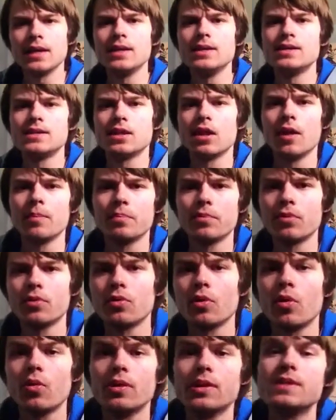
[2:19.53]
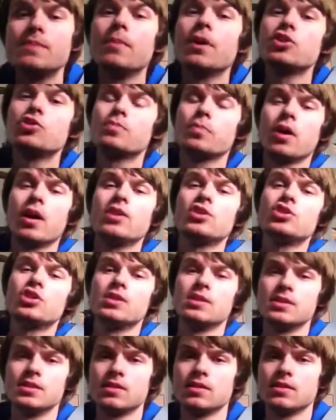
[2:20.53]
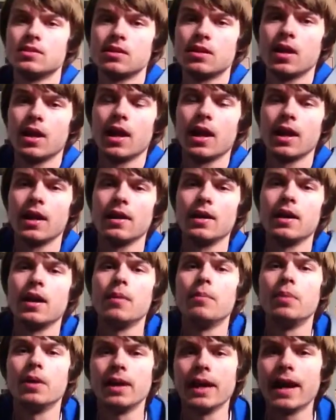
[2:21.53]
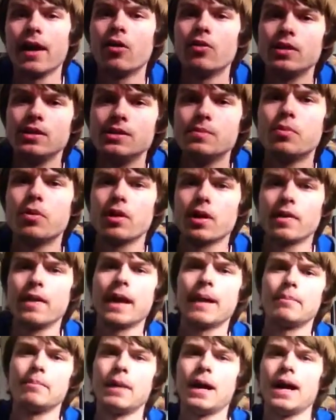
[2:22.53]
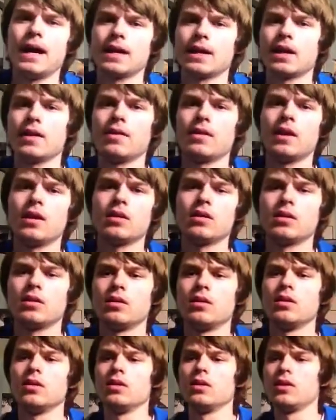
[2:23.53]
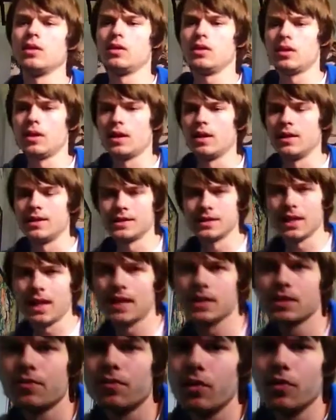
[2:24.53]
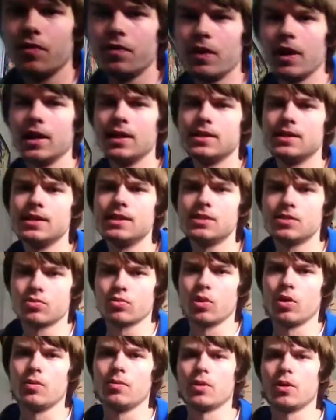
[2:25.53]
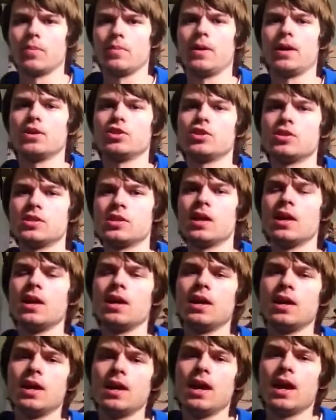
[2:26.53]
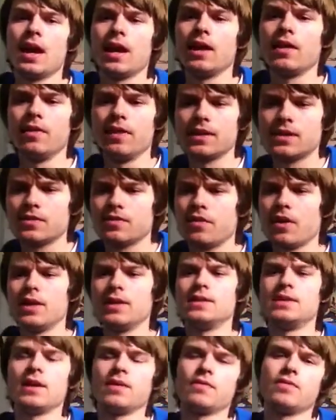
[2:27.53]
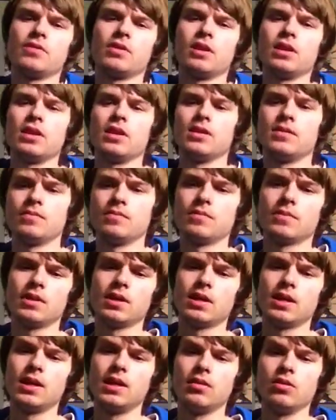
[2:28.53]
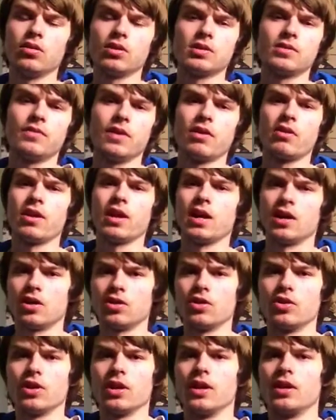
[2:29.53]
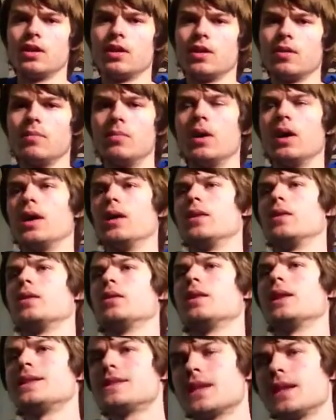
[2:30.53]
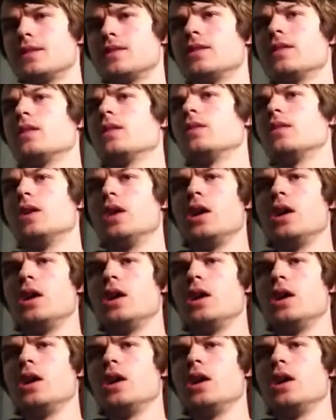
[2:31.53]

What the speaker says: stopped throwing as much punches, and but now he's bringing that back. I think in his last few fights, he's throwing more punches, and in this fight, definitely he looks very hungry. But let's get to